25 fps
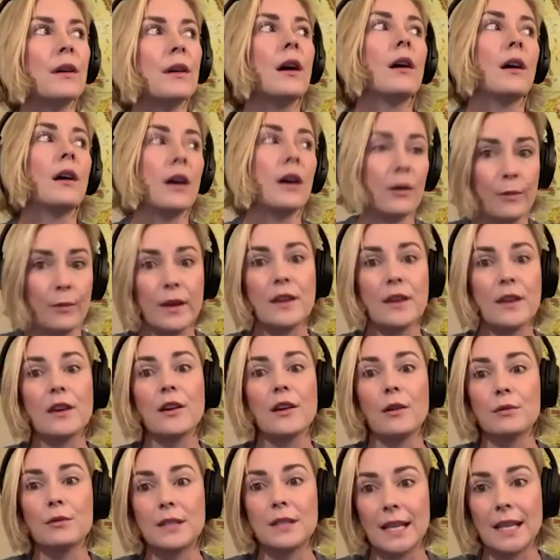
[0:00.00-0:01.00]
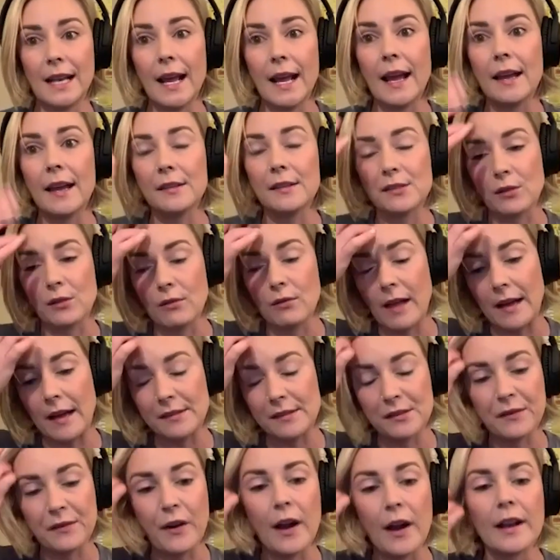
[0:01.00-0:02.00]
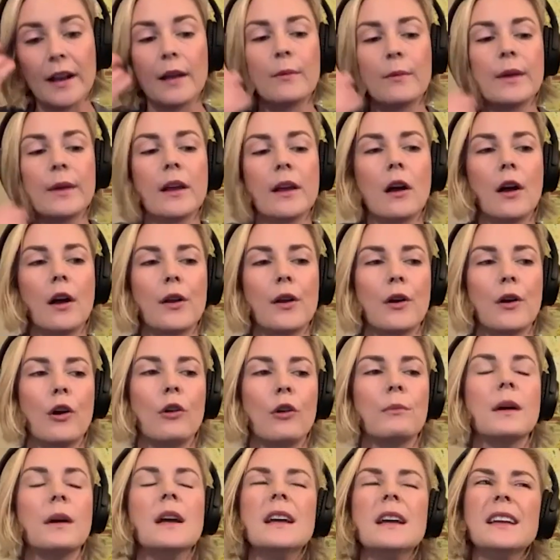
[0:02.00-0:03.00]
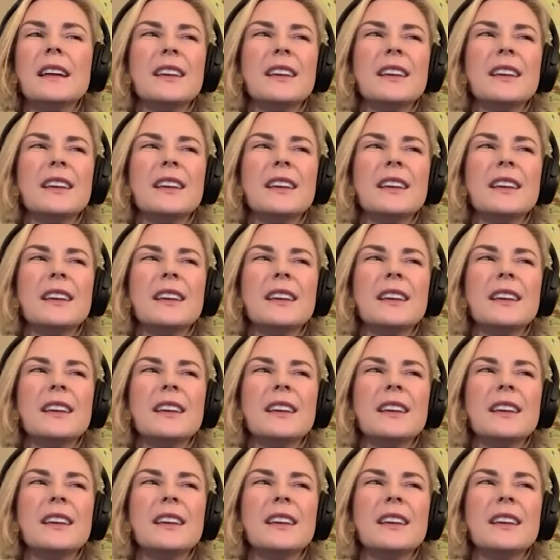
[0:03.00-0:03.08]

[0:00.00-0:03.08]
a week ago today. So last Friday we got home.